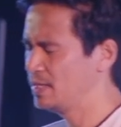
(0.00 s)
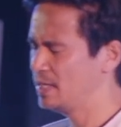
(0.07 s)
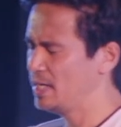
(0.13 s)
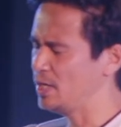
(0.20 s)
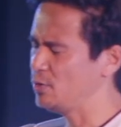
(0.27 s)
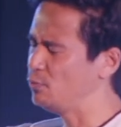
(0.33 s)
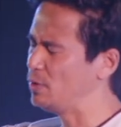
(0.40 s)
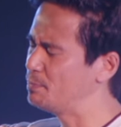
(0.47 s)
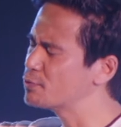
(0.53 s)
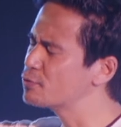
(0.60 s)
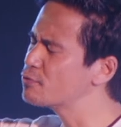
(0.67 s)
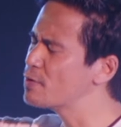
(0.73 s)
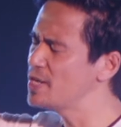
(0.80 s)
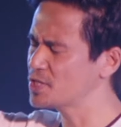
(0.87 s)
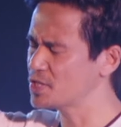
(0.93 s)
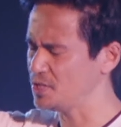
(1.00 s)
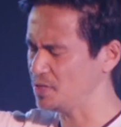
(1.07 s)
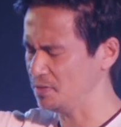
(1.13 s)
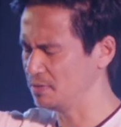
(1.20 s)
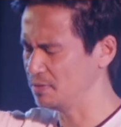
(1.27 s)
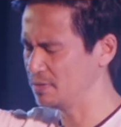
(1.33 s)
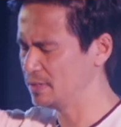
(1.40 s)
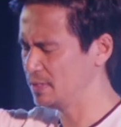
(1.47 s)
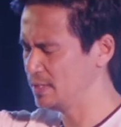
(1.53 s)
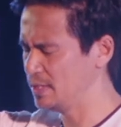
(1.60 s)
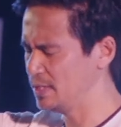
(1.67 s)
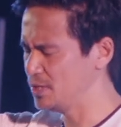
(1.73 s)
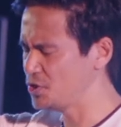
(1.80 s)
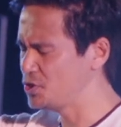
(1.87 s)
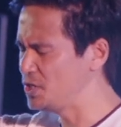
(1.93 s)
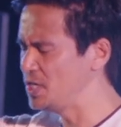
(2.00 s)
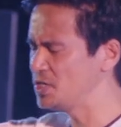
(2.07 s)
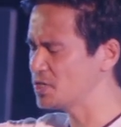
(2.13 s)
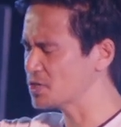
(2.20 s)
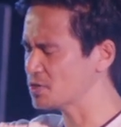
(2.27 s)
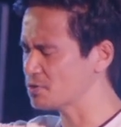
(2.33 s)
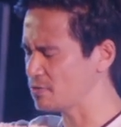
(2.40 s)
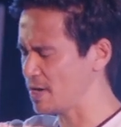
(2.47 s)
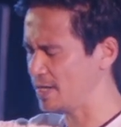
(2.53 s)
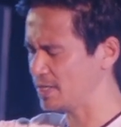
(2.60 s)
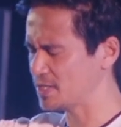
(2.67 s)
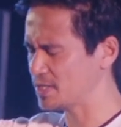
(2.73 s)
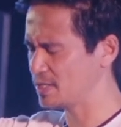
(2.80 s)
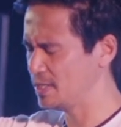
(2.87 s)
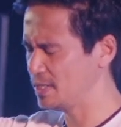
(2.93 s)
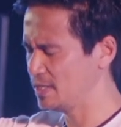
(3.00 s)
We praise you, Jesus Christ,